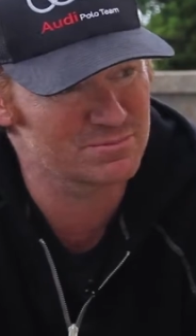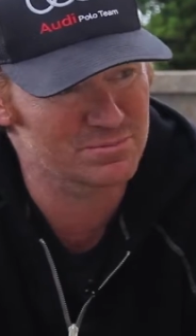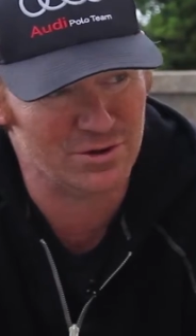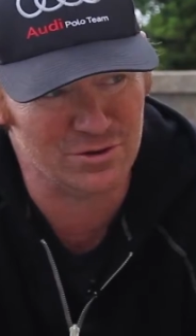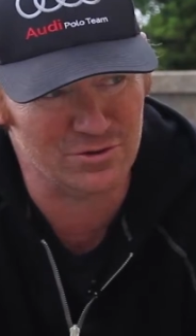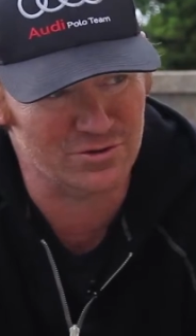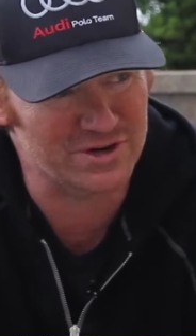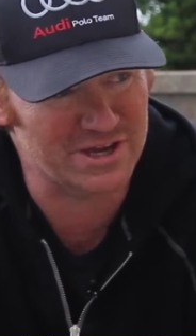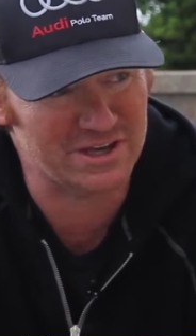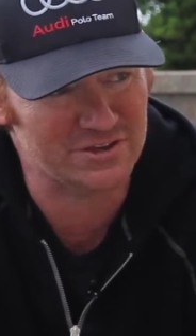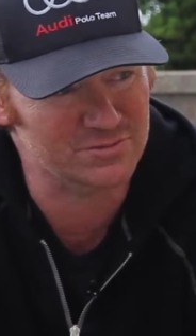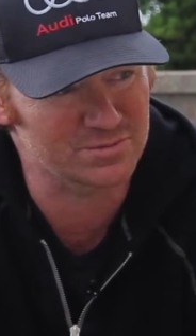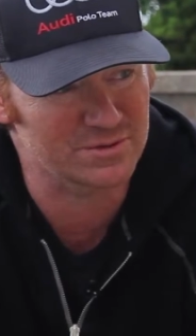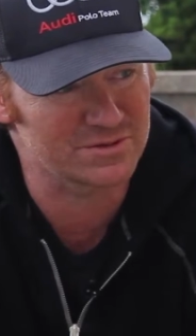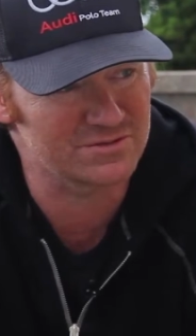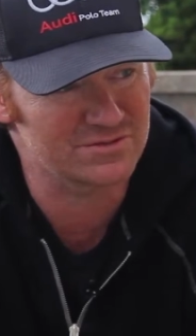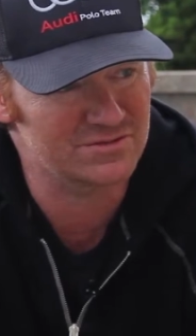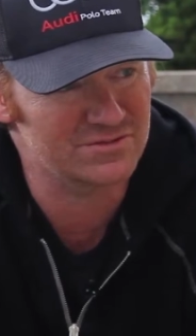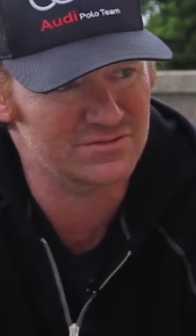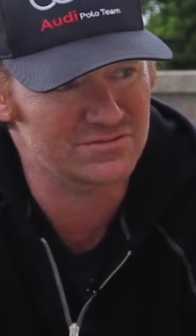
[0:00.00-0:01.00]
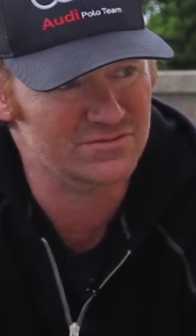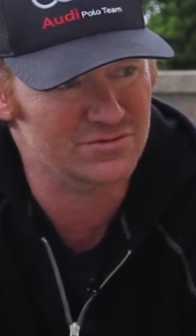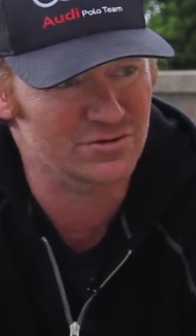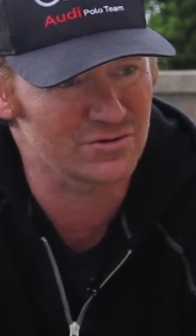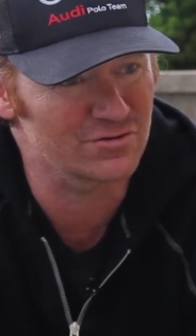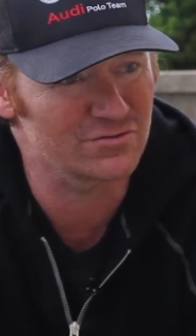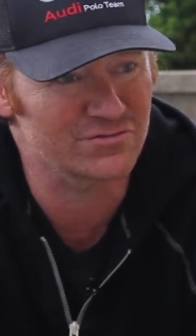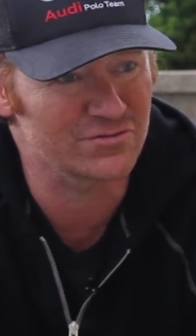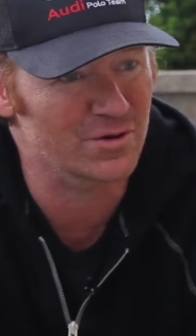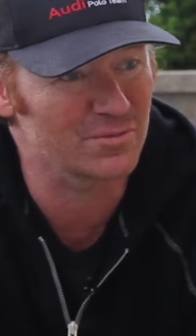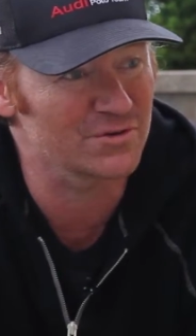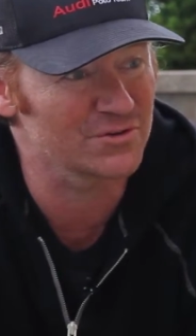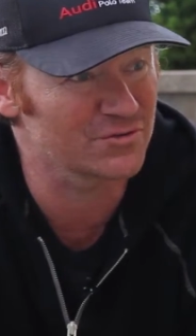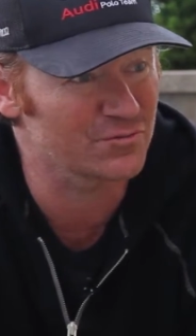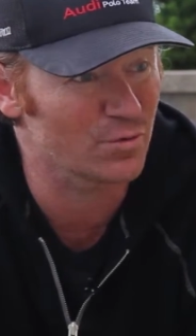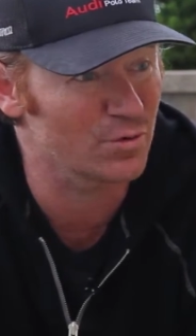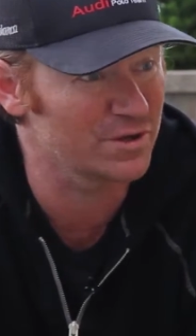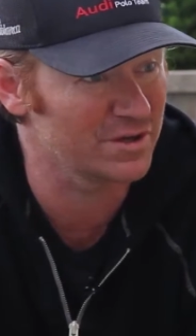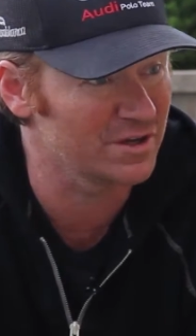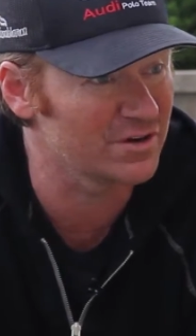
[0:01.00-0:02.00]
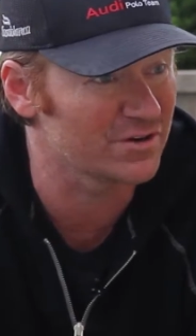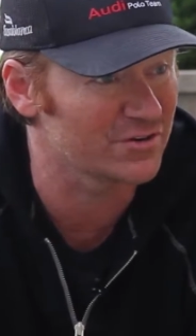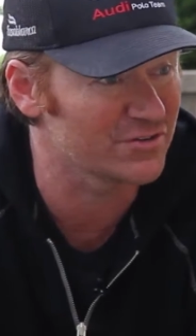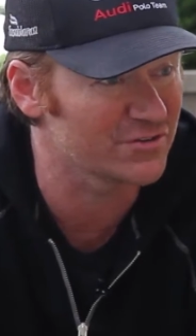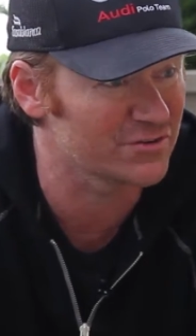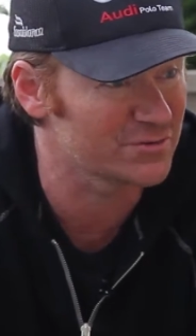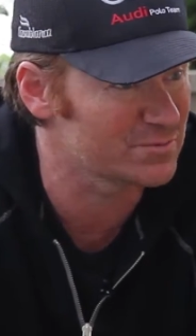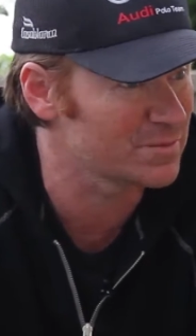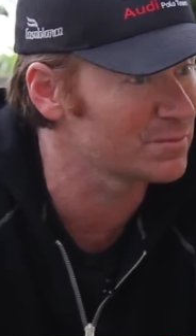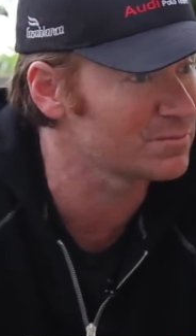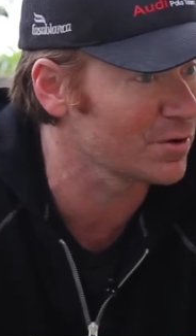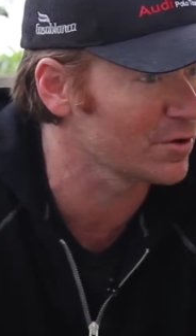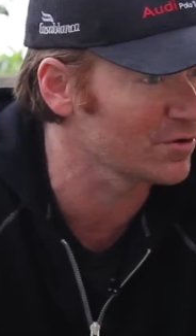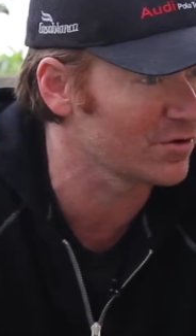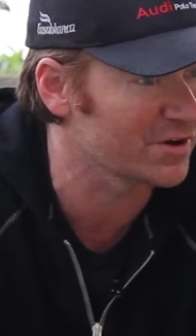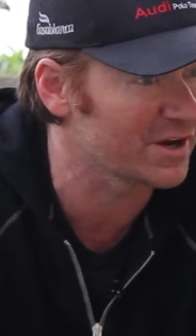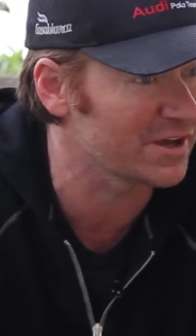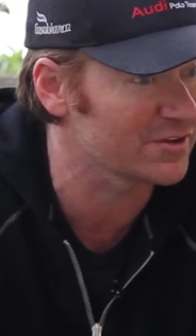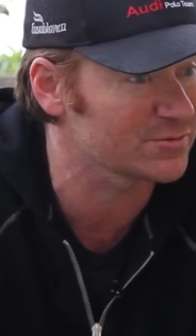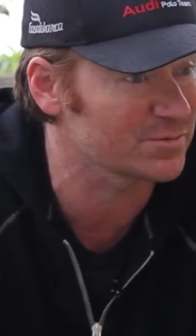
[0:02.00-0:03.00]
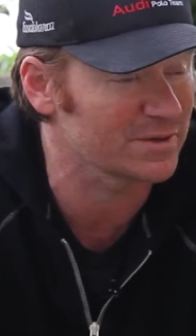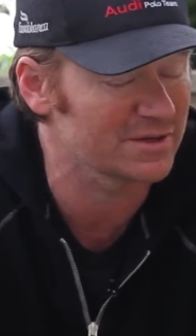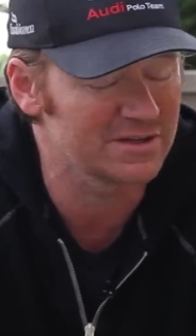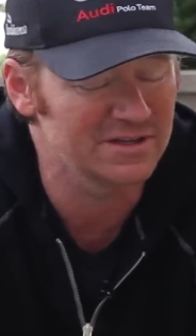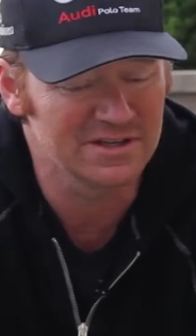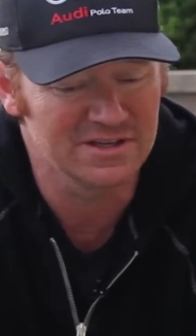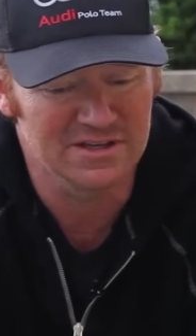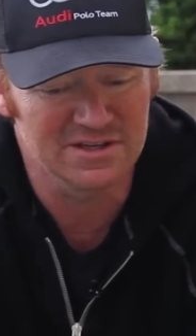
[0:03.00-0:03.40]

polo in Aspen. For almost 40 years there's been polo in Aspen.